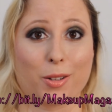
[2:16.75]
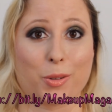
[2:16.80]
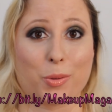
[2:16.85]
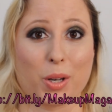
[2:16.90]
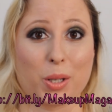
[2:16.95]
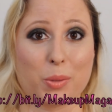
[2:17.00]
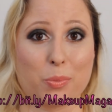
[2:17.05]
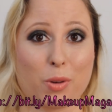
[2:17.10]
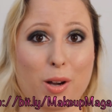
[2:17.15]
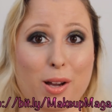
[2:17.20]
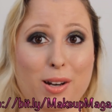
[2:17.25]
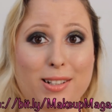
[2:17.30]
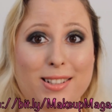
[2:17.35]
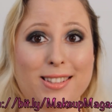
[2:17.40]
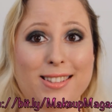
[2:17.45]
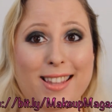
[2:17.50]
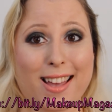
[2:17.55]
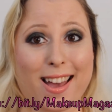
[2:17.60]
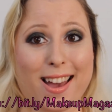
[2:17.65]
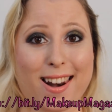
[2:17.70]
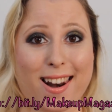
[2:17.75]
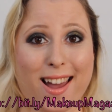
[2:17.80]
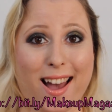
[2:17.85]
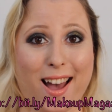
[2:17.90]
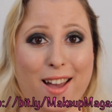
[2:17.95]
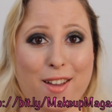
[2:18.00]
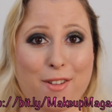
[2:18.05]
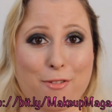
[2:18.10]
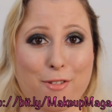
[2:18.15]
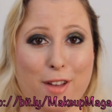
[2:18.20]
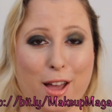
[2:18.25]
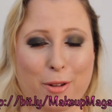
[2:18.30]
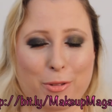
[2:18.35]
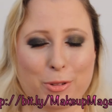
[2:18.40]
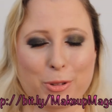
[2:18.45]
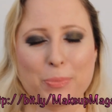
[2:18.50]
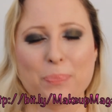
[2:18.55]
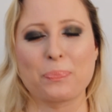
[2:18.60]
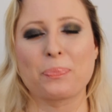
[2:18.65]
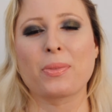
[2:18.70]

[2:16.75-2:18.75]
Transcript: great products that I found.